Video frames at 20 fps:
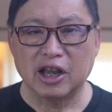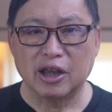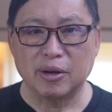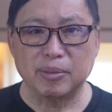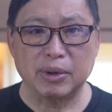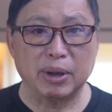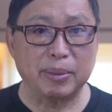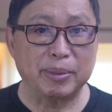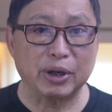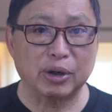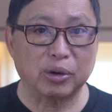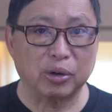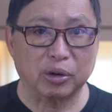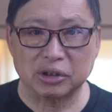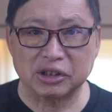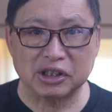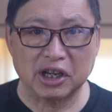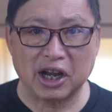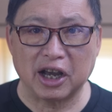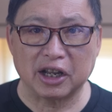maybe
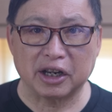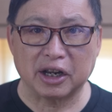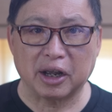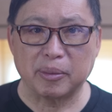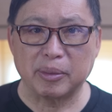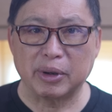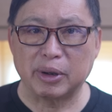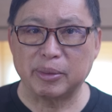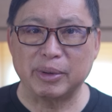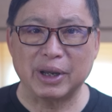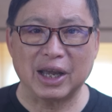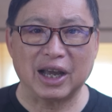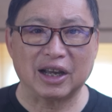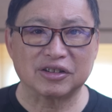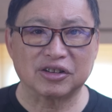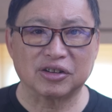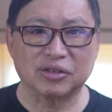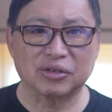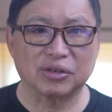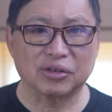Cortana, maybe
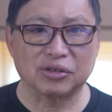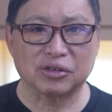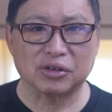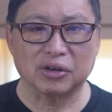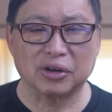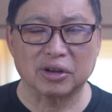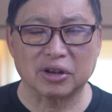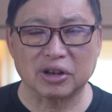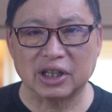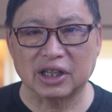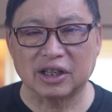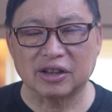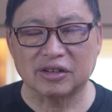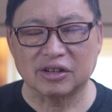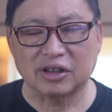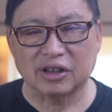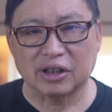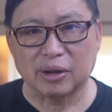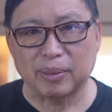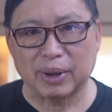access to certain
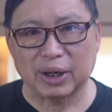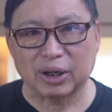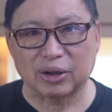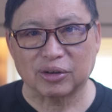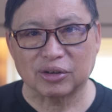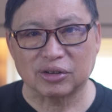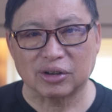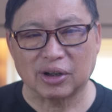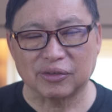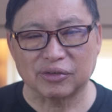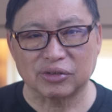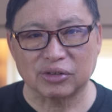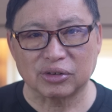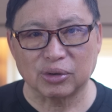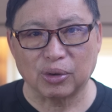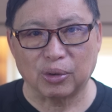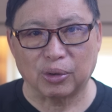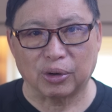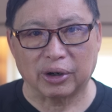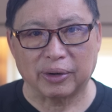things in the Microsoft
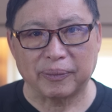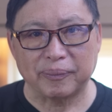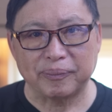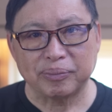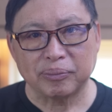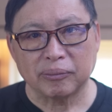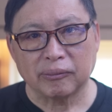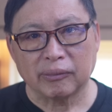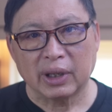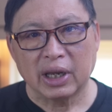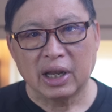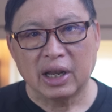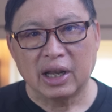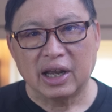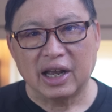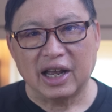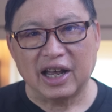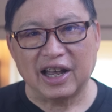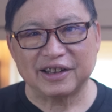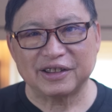Store.
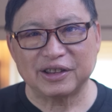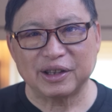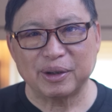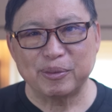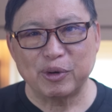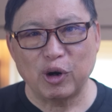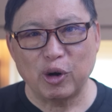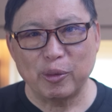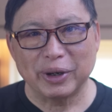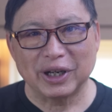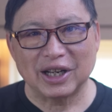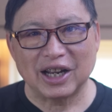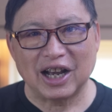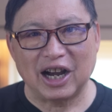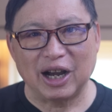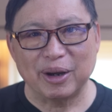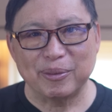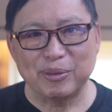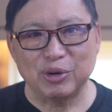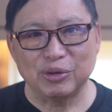At the moment,
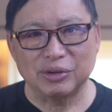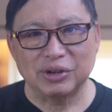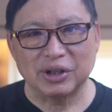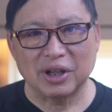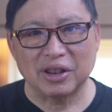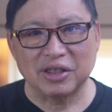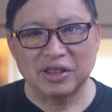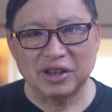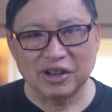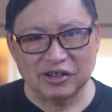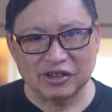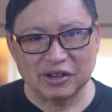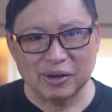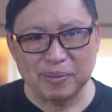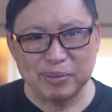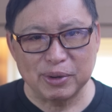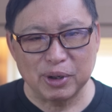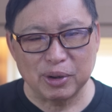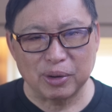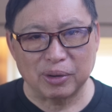I'm using this
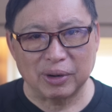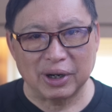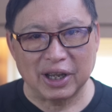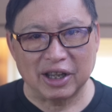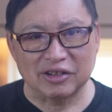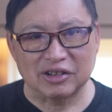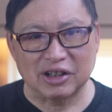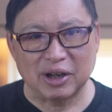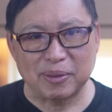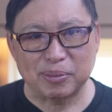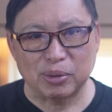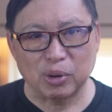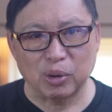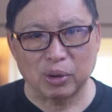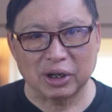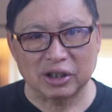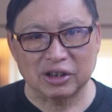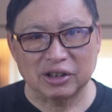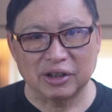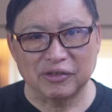computer as a
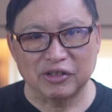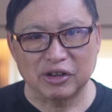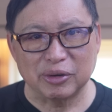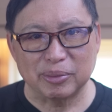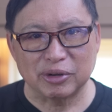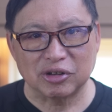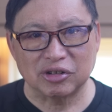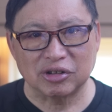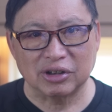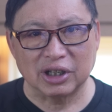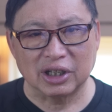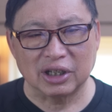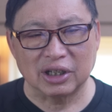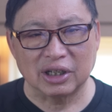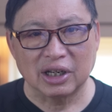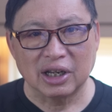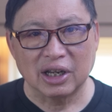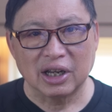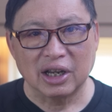productivity machine,